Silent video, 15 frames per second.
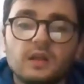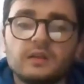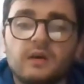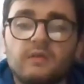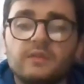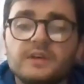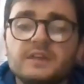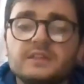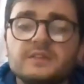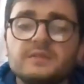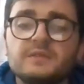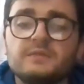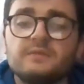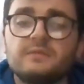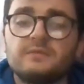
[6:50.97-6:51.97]
Now,
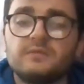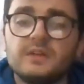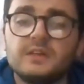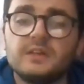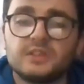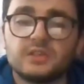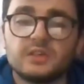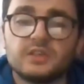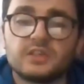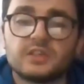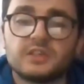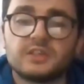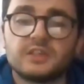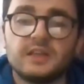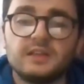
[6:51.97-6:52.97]
recent research has
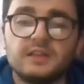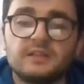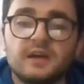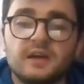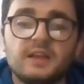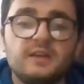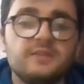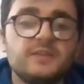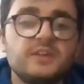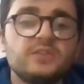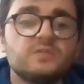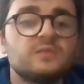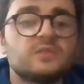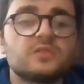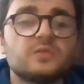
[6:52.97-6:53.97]
stated that
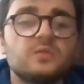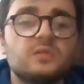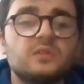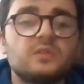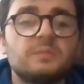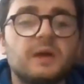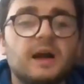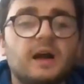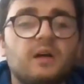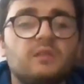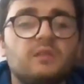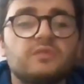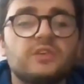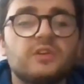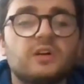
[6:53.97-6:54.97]
individuals who are a part
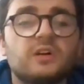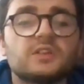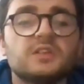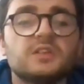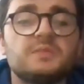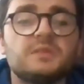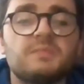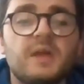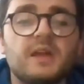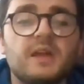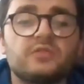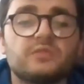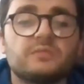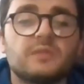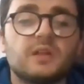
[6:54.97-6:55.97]
of the autism
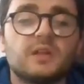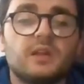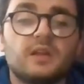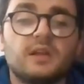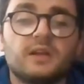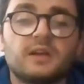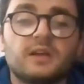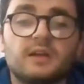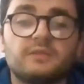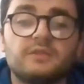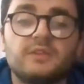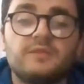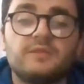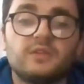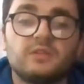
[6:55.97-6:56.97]
spectrum can have
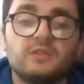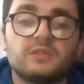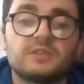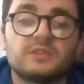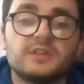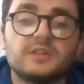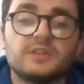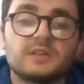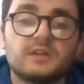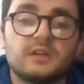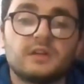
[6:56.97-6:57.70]
difficulties.